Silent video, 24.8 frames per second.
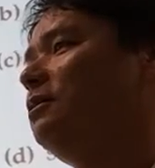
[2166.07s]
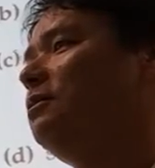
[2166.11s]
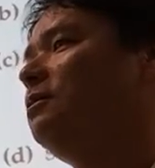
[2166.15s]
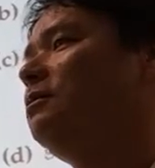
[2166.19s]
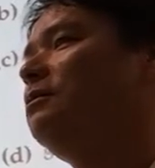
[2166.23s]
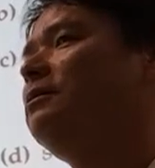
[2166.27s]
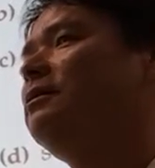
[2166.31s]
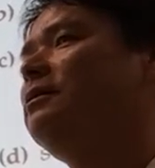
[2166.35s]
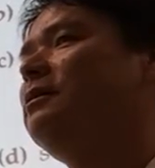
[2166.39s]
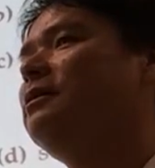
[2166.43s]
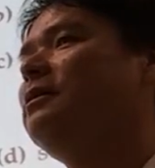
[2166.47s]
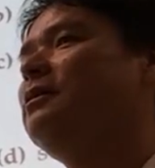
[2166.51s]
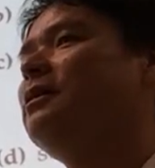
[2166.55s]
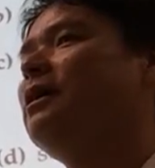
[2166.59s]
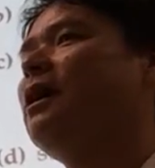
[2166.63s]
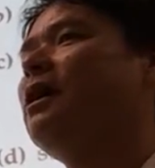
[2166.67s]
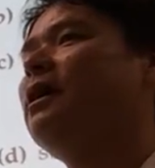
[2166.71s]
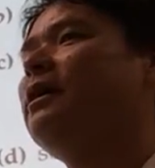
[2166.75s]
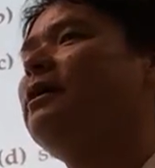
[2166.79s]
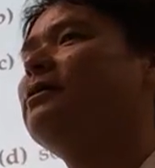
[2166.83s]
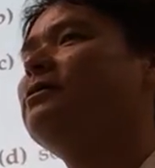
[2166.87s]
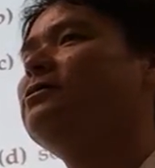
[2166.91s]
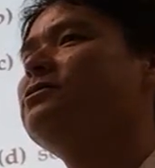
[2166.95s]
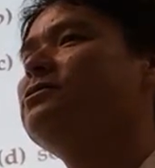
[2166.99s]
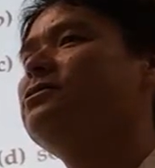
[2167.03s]
Who did
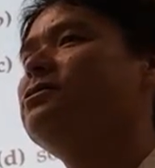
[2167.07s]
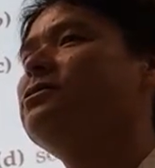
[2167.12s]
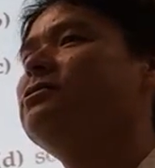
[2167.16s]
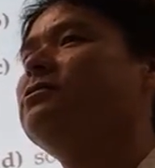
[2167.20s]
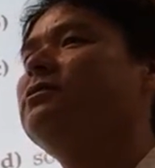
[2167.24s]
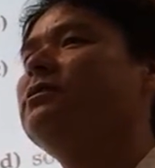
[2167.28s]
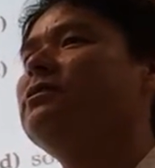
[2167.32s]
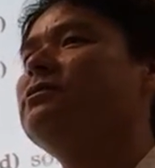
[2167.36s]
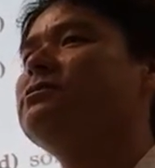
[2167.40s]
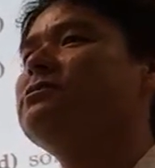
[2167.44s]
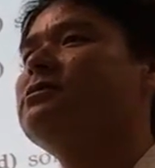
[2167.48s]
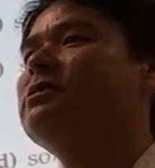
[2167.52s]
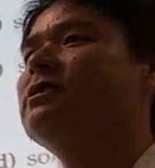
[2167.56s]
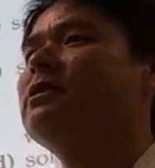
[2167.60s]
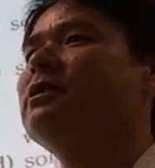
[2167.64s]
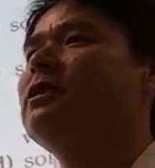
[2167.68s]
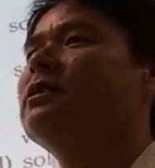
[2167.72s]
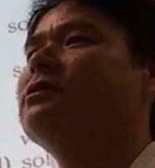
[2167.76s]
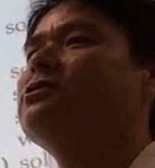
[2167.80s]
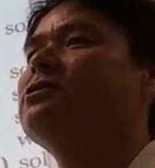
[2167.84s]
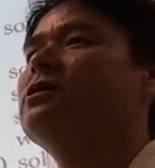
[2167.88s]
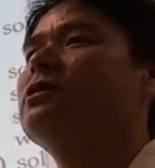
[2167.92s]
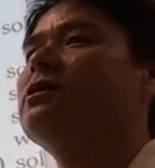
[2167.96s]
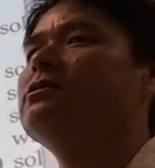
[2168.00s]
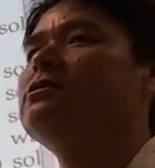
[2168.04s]
iron two lose the
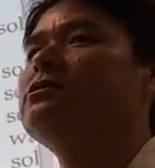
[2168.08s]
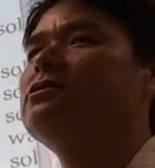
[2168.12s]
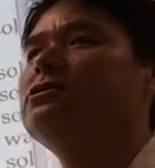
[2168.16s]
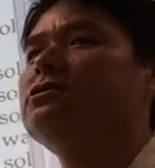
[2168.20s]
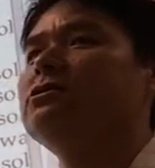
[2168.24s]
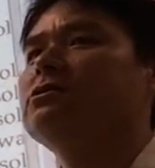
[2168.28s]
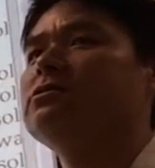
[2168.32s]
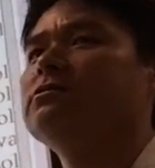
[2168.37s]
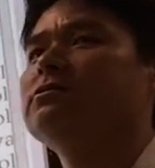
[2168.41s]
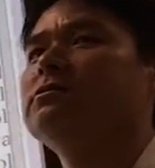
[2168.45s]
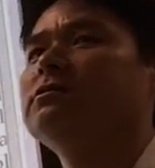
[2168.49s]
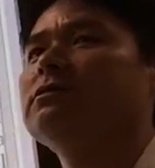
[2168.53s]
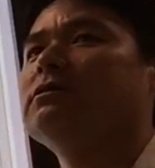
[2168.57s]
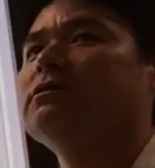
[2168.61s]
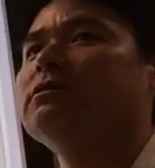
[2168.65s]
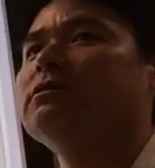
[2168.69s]
electron to?